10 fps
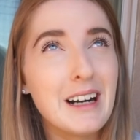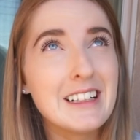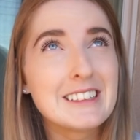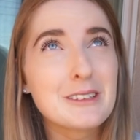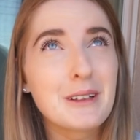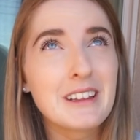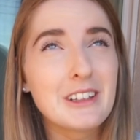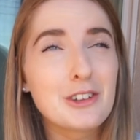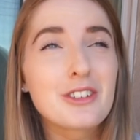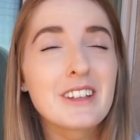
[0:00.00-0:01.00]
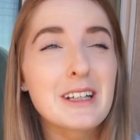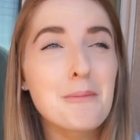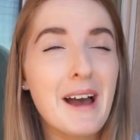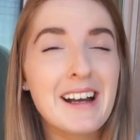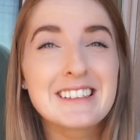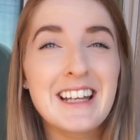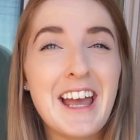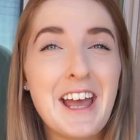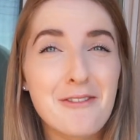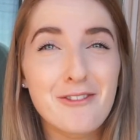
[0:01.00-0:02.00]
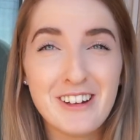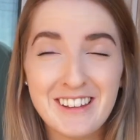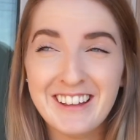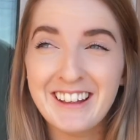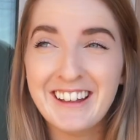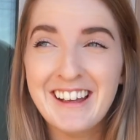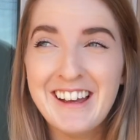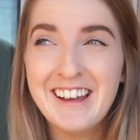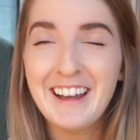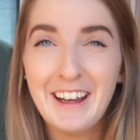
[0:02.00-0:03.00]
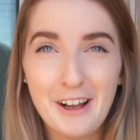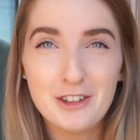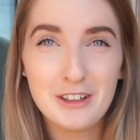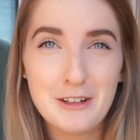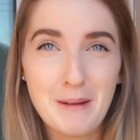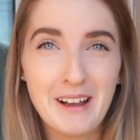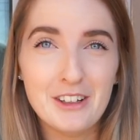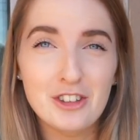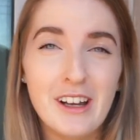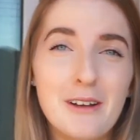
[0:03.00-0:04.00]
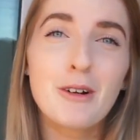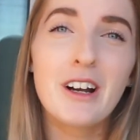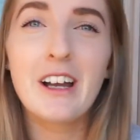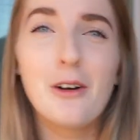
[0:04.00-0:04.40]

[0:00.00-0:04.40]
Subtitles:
but we literally packed everything in our checked-in baggage. I am wearing